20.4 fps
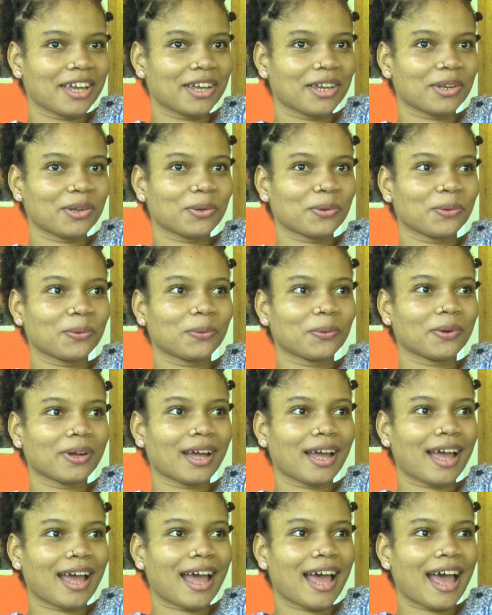You
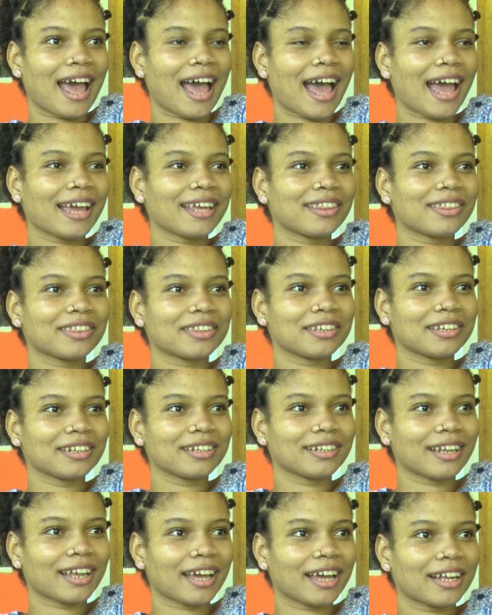know, I
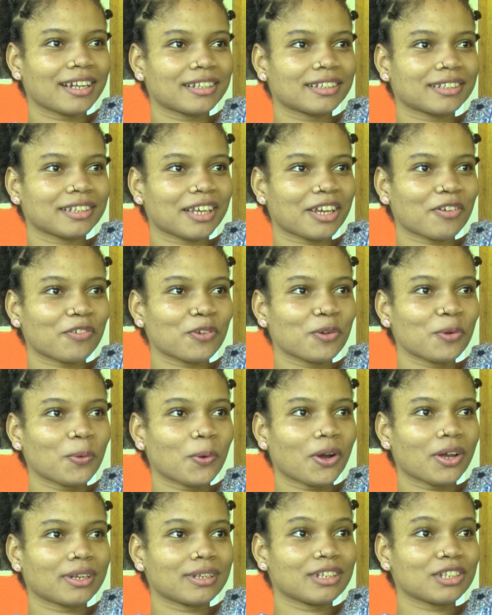think that
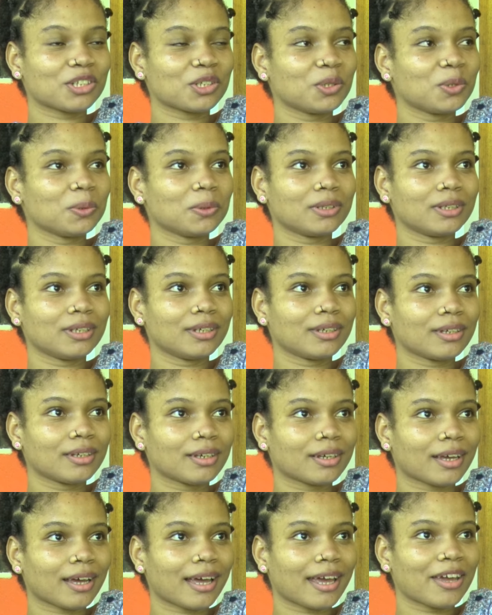everyone is
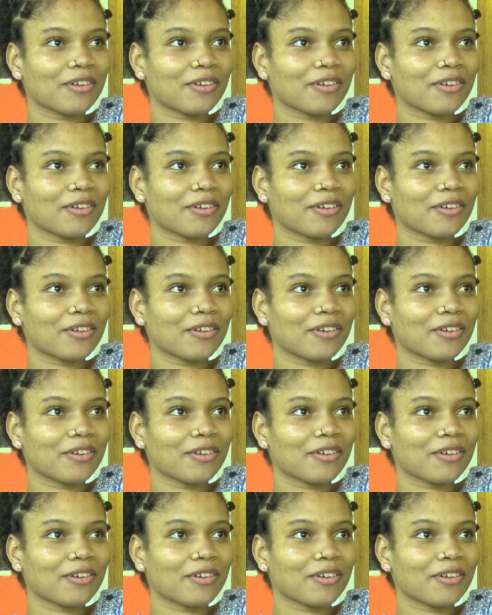unique.